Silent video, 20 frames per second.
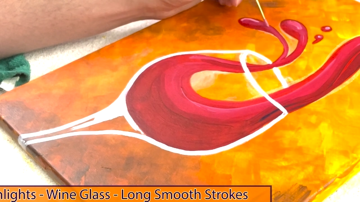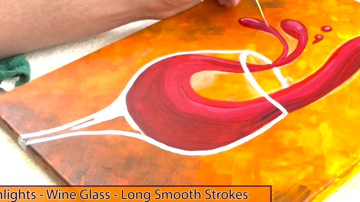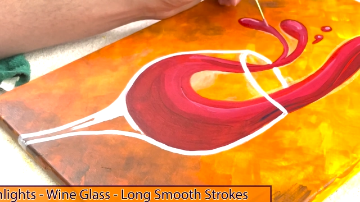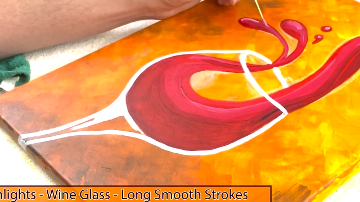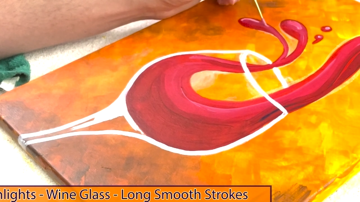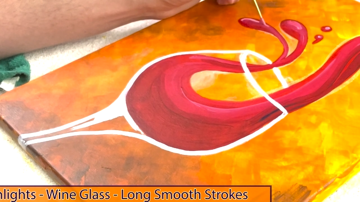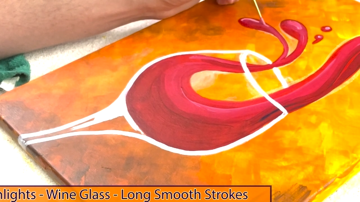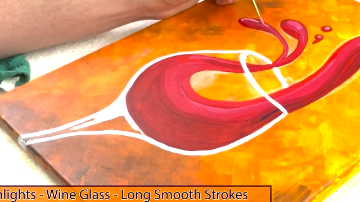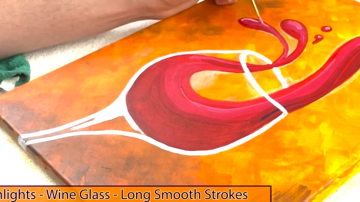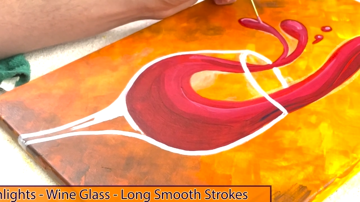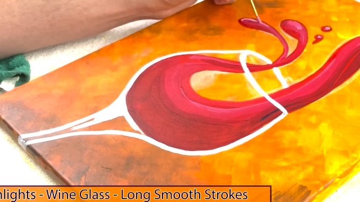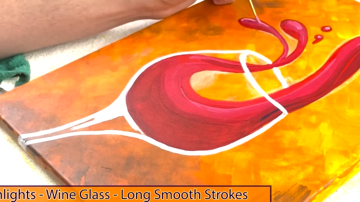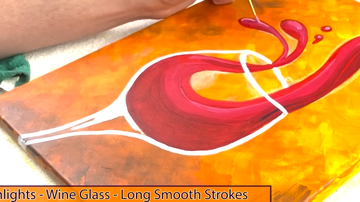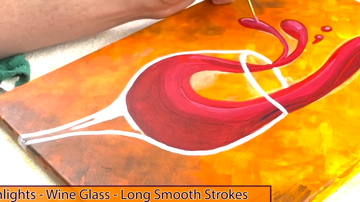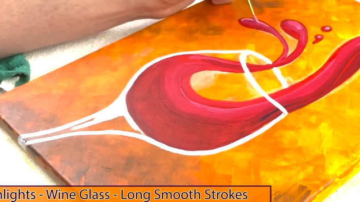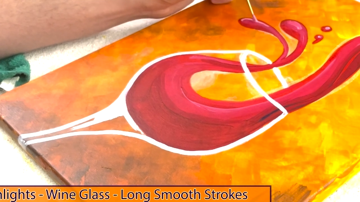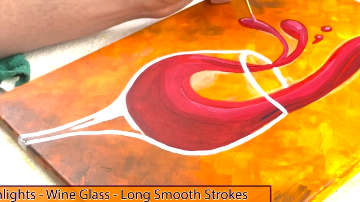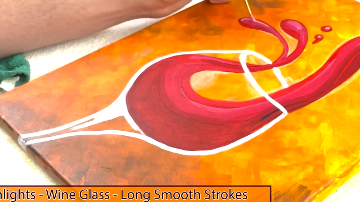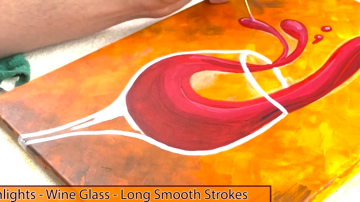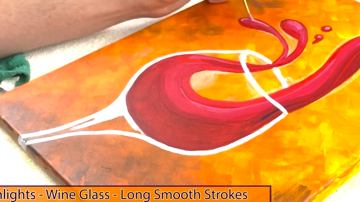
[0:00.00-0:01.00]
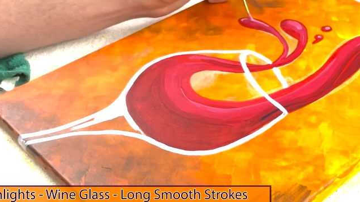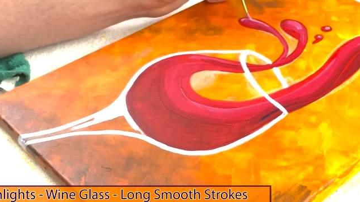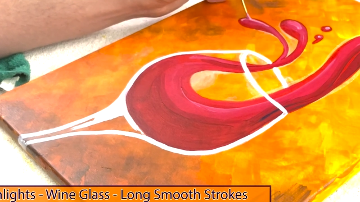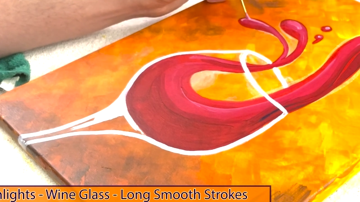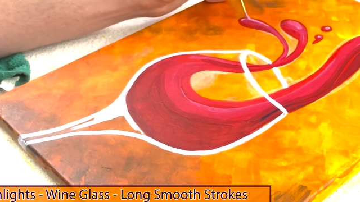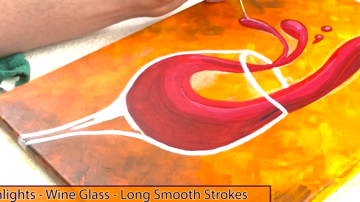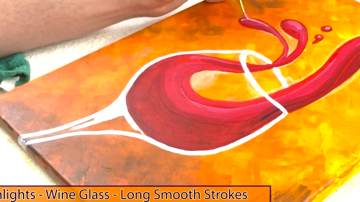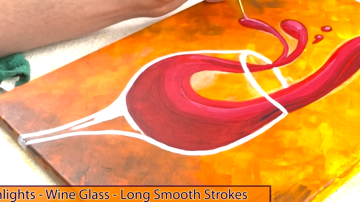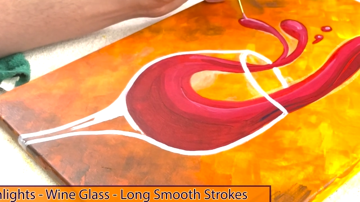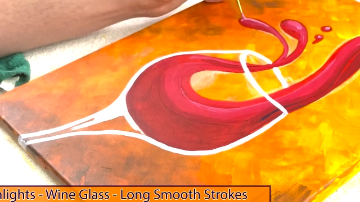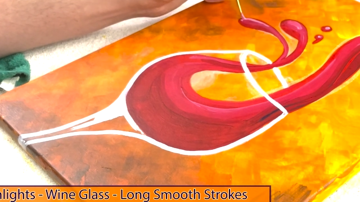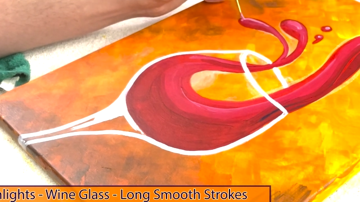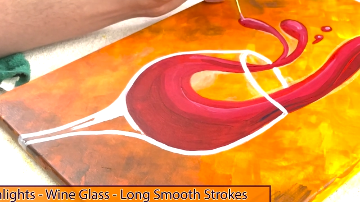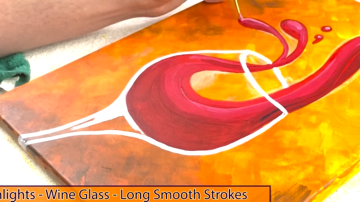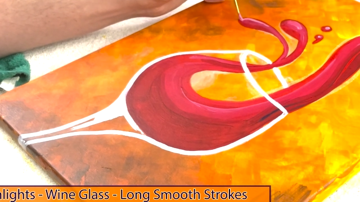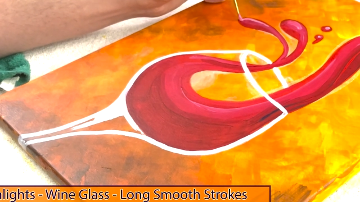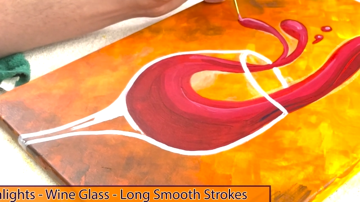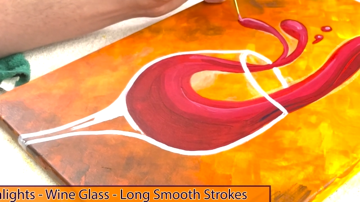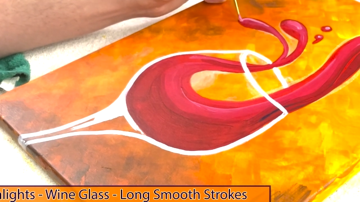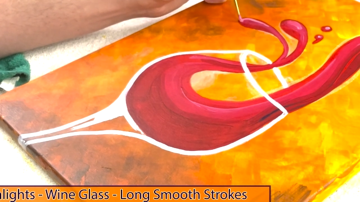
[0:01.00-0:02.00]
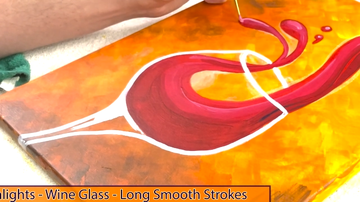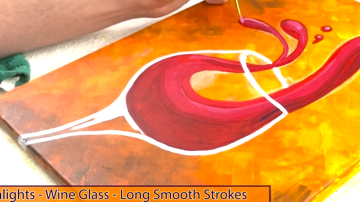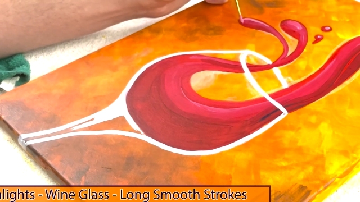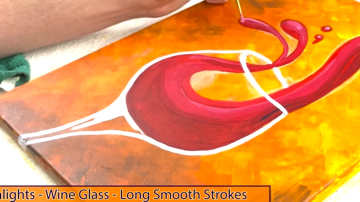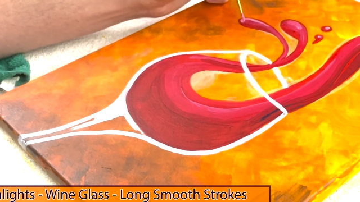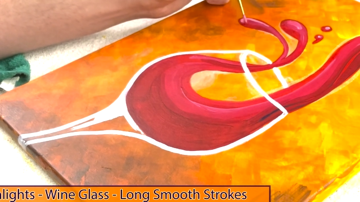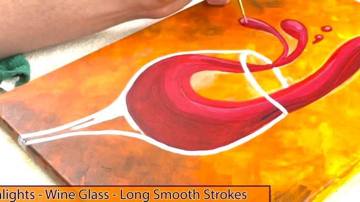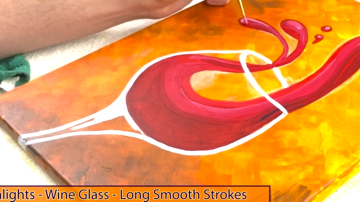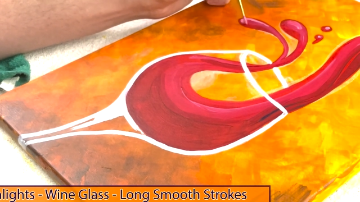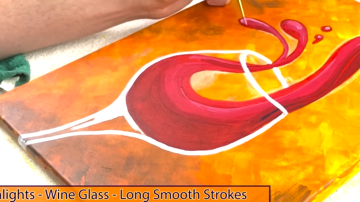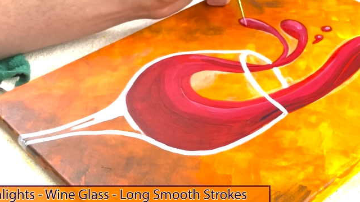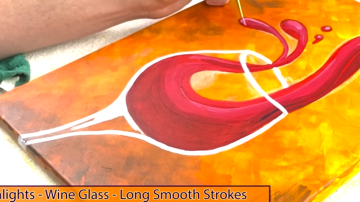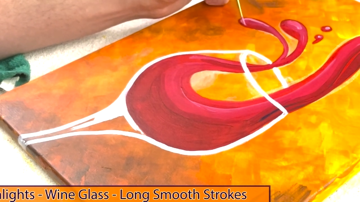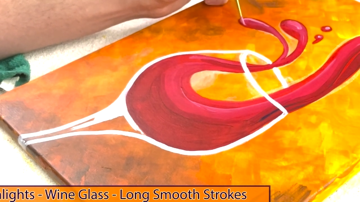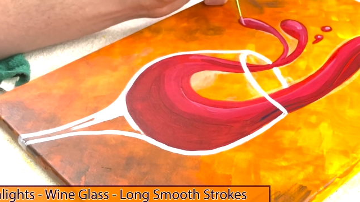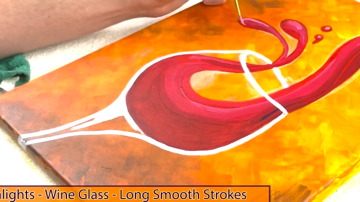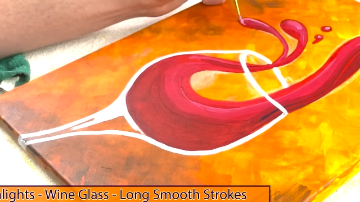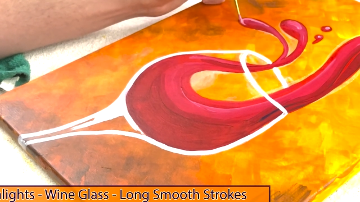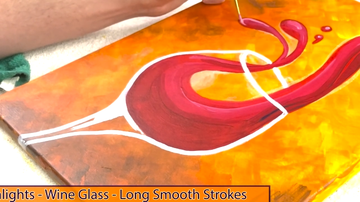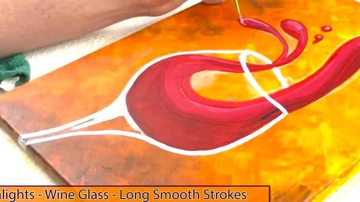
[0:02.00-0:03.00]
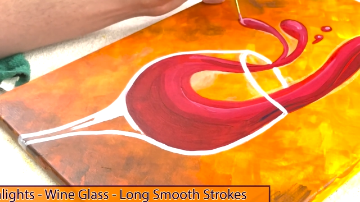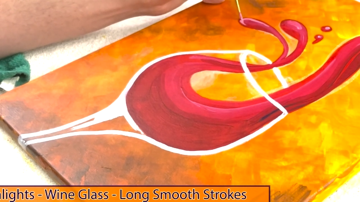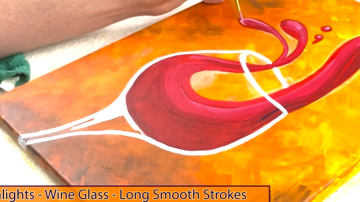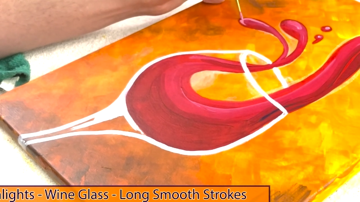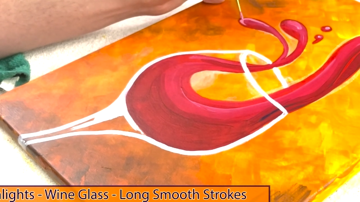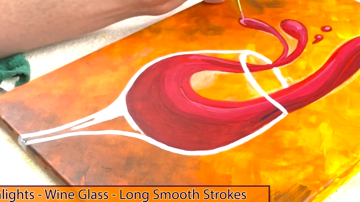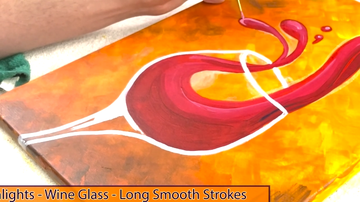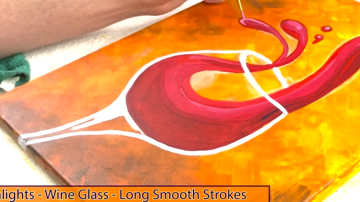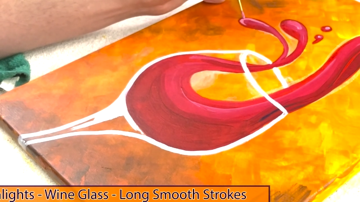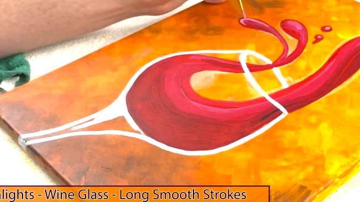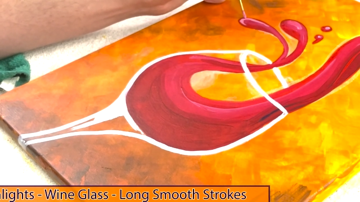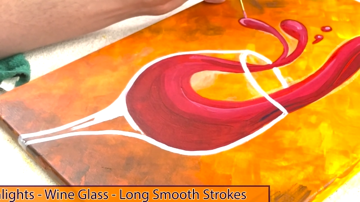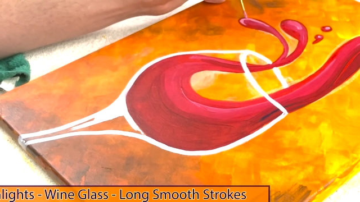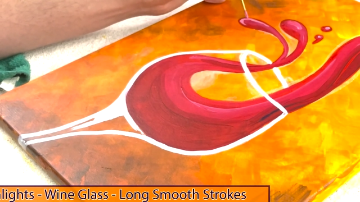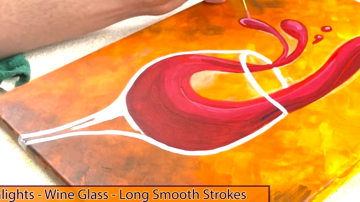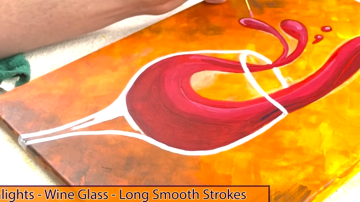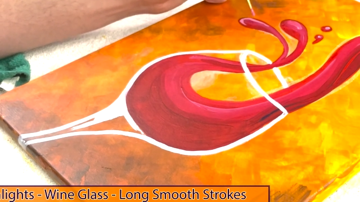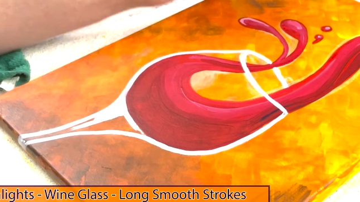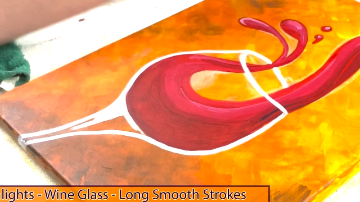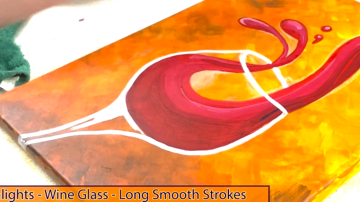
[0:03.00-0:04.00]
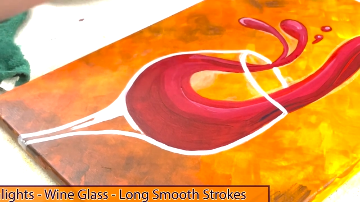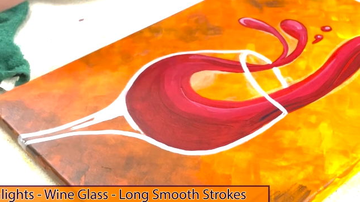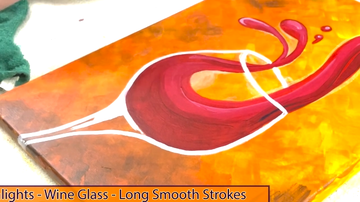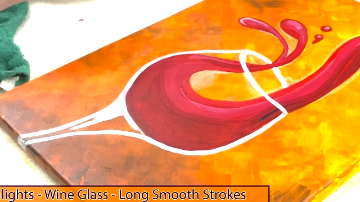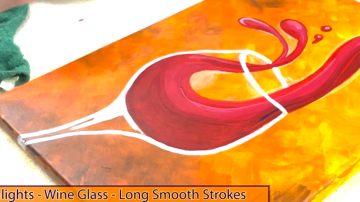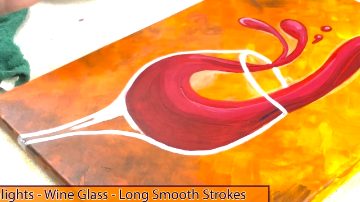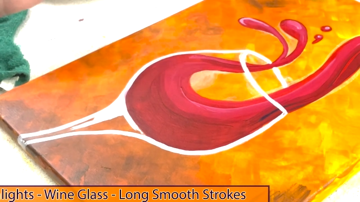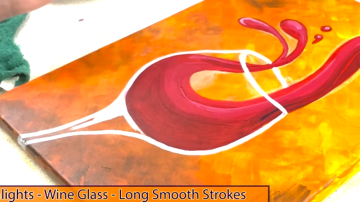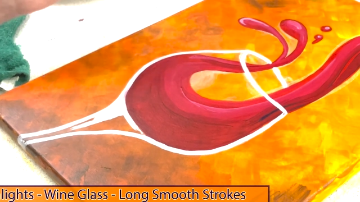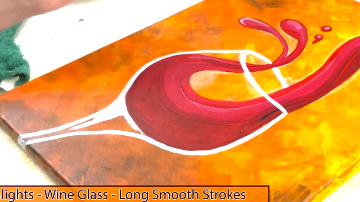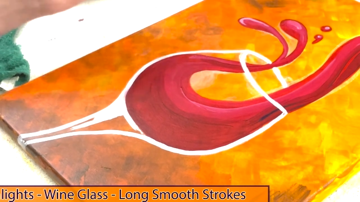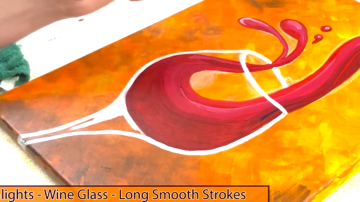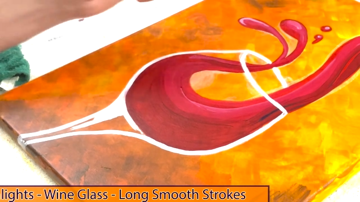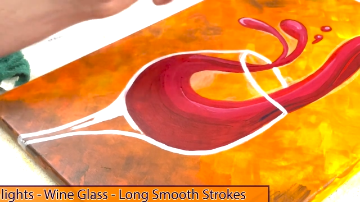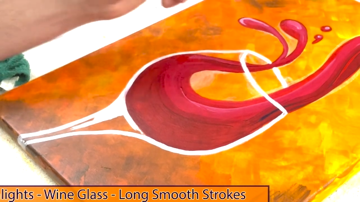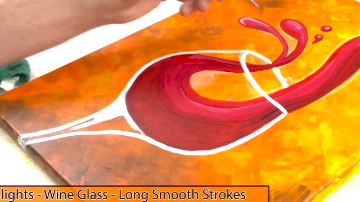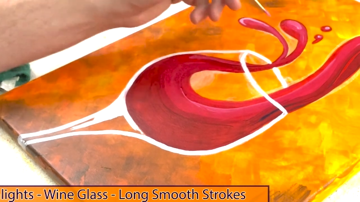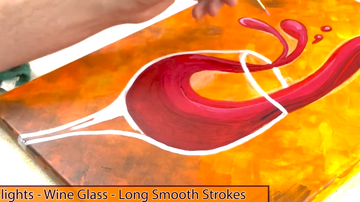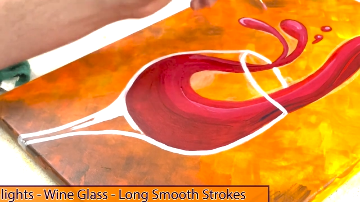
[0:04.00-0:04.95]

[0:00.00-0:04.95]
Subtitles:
(no speaker visible)